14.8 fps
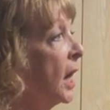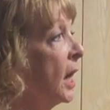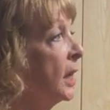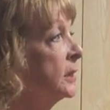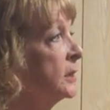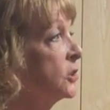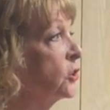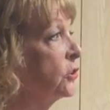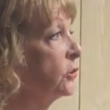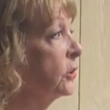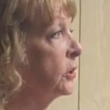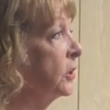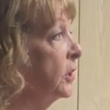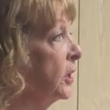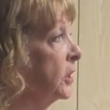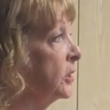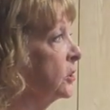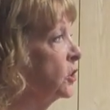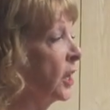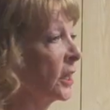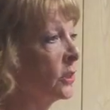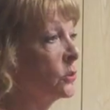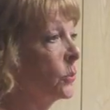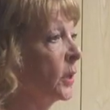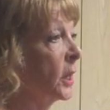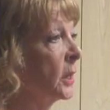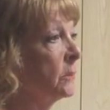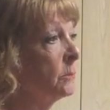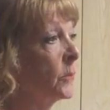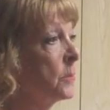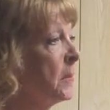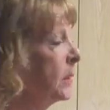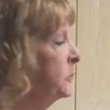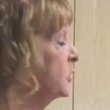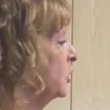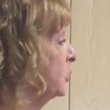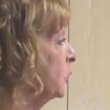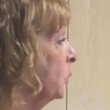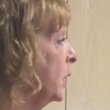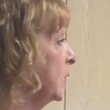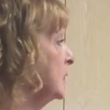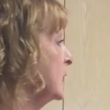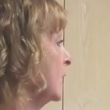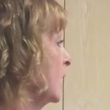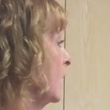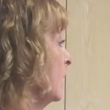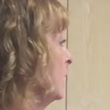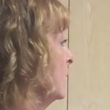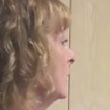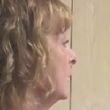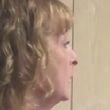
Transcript: and they took the child away. My mum's got no idea